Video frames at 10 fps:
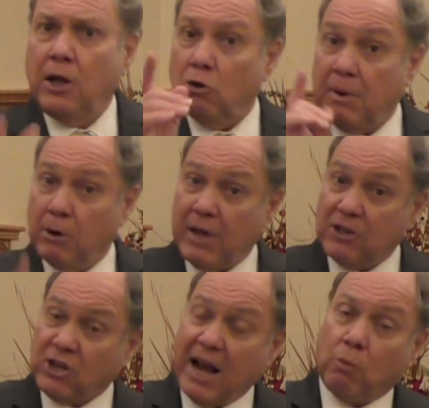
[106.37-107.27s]
You remember who that
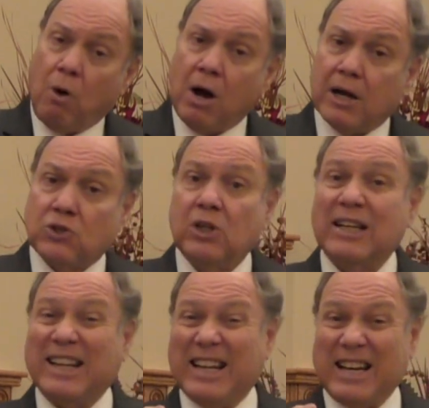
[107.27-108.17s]
giant was?
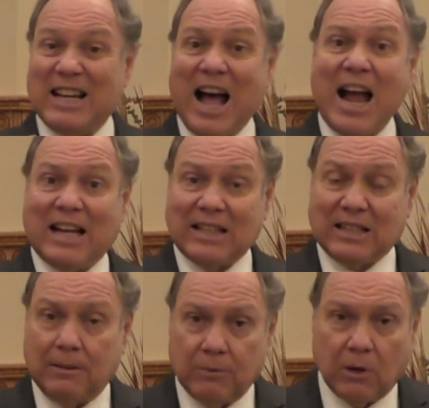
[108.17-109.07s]
Goliath.
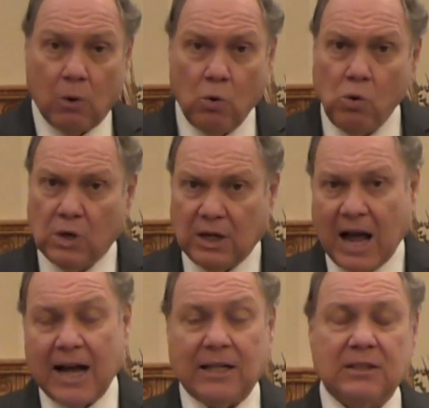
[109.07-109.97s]
Old
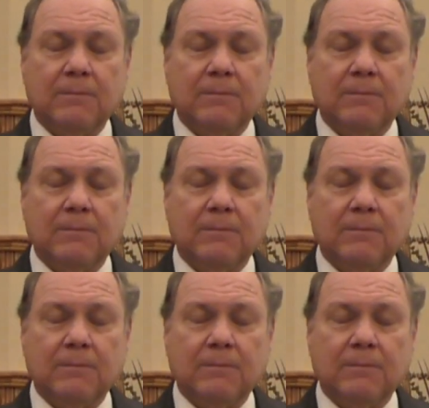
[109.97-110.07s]
Goliath.